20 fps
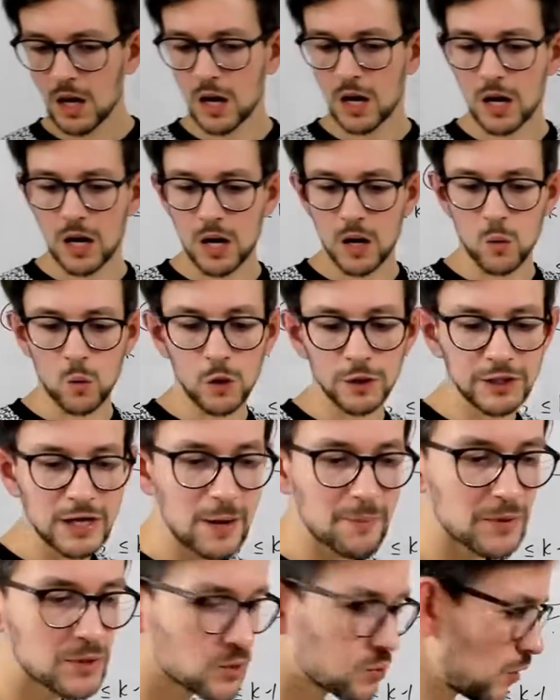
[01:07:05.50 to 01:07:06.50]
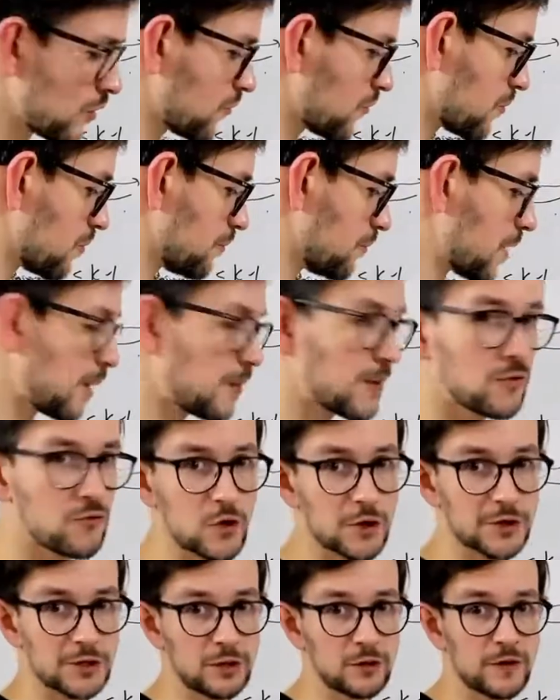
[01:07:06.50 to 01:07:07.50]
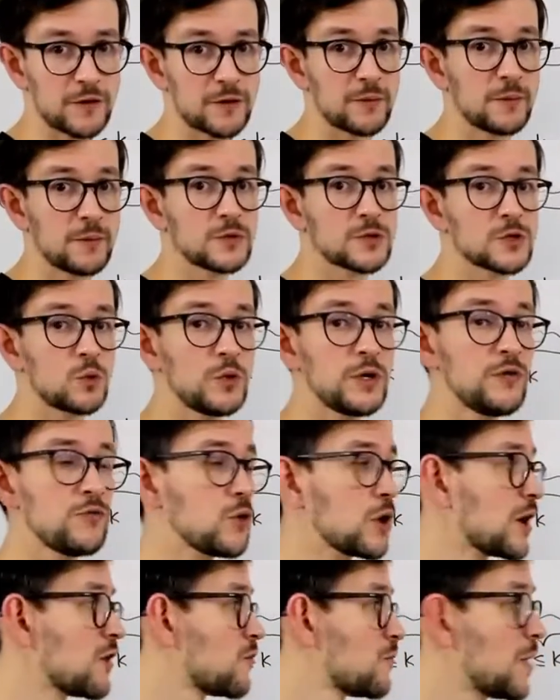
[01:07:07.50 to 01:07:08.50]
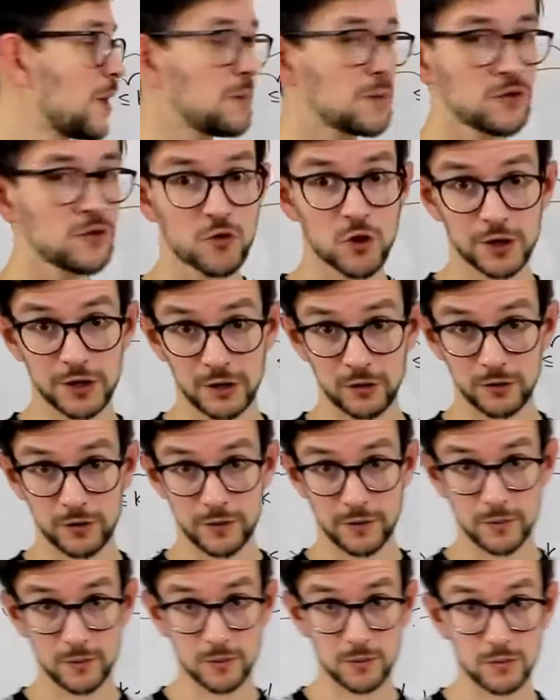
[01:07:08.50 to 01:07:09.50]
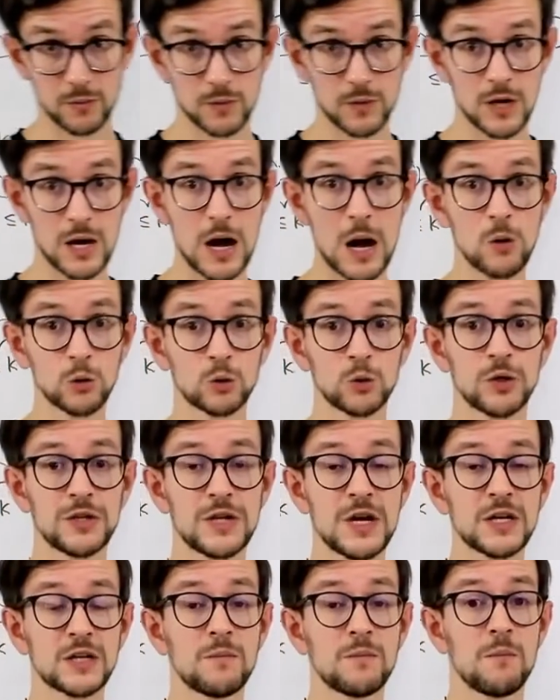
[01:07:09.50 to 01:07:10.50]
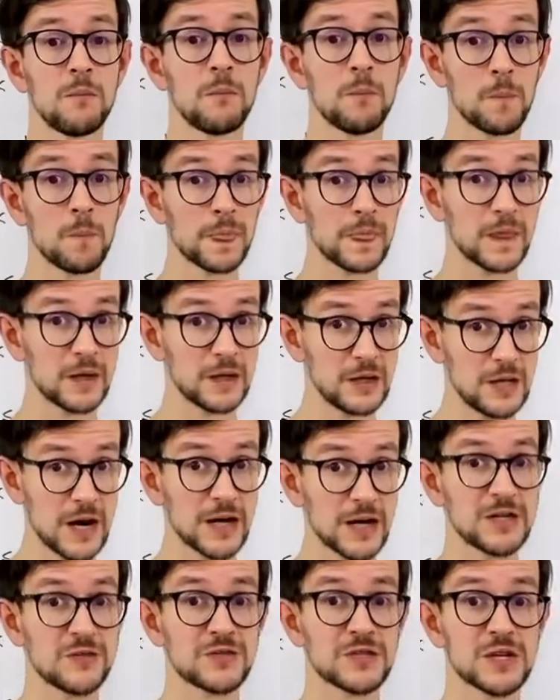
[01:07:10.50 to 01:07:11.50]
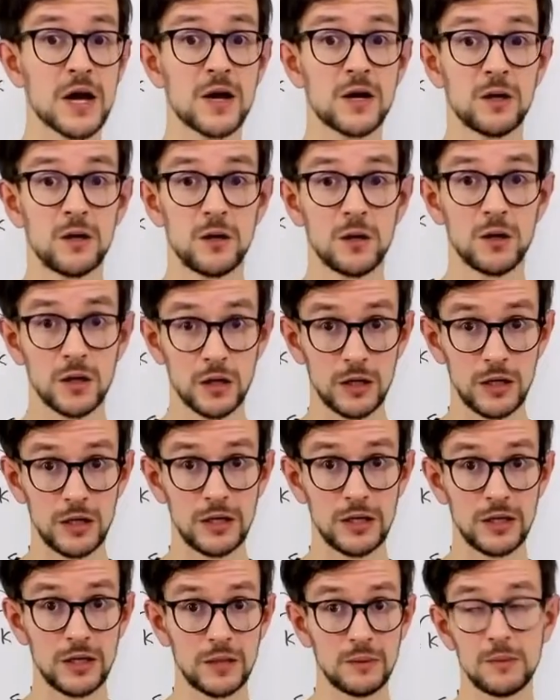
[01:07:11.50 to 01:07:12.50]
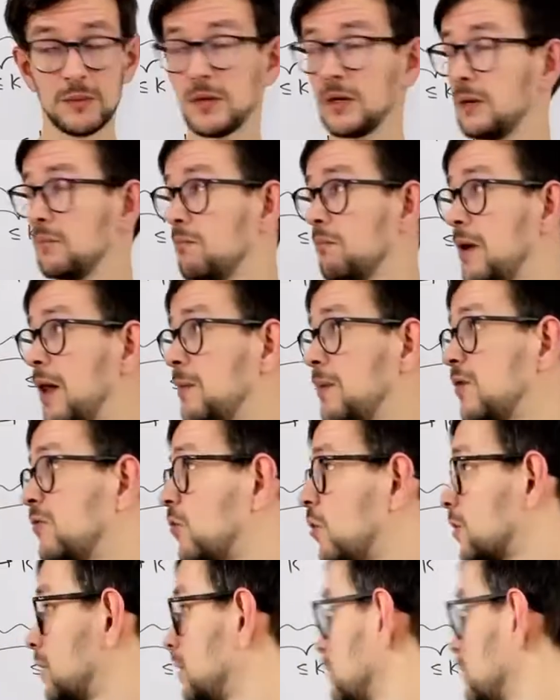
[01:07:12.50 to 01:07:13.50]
What happens with Bellman-Ford algorithm? So if you have Bellman-Ford algorithm, how to detect negative cycle in Bellman-Ford